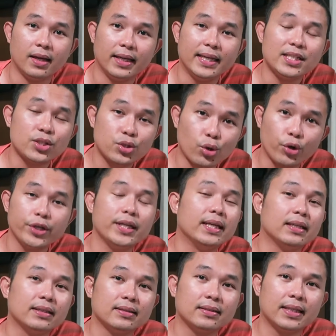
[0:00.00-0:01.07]

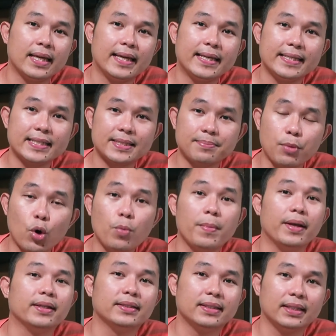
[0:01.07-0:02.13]
enjoying his
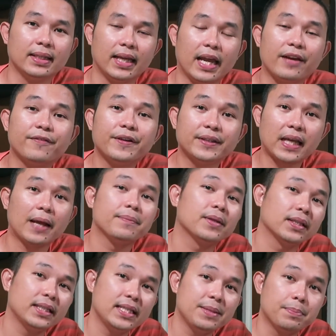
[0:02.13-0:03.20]
moment every
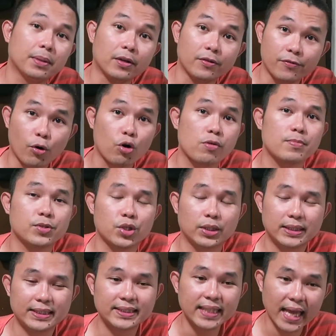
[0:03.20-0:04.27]
time that he performs
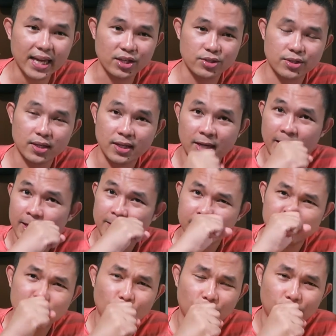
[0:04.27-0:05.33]
on the stage.
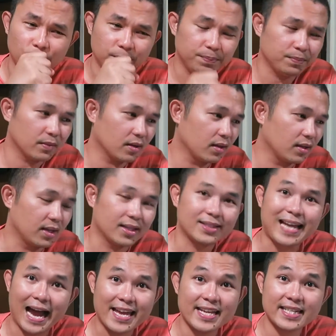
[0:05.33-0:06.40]
So,
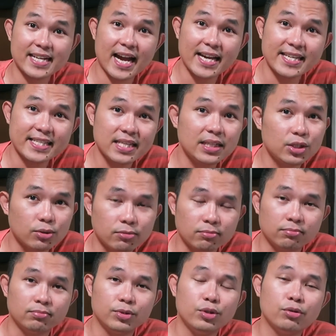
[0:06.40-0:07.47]
gayang-gaya niya
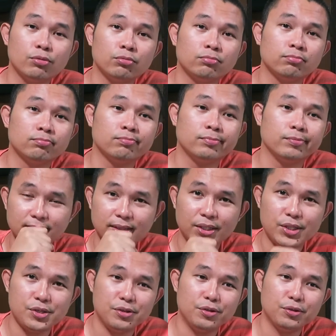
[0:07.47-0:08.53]

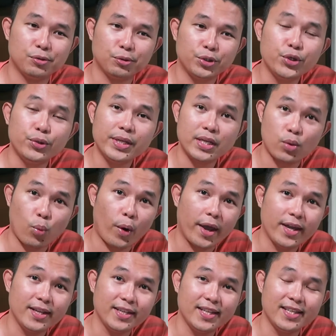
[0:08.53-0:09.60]
yung unique
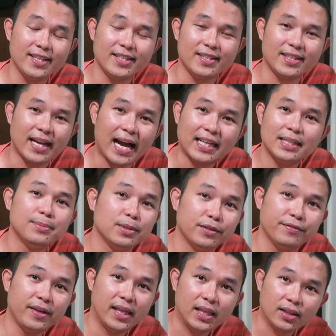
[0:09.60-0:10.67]
way ni Adam
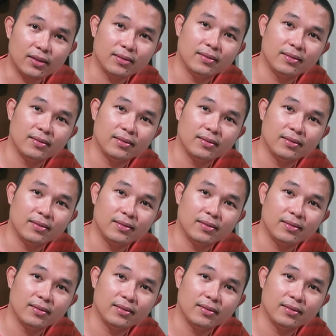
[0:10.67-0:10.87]
Levine